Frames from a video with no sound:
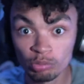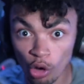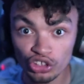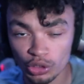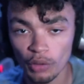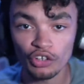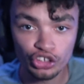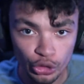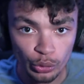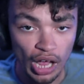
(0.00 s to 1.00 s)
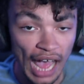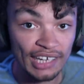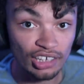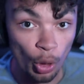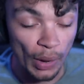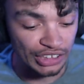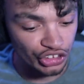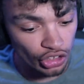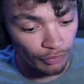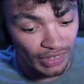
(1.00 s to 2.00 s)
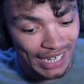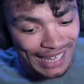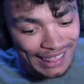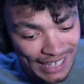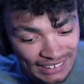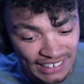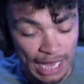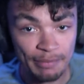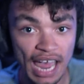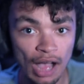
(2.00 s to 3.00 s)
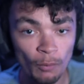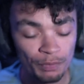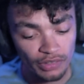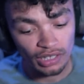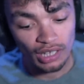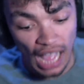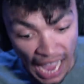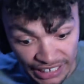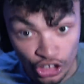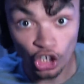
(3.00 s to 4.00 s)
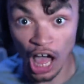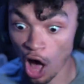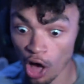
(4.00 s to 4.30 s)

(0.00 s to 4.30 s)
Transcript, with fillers: more so on the tuner and low end stuff. This game now had a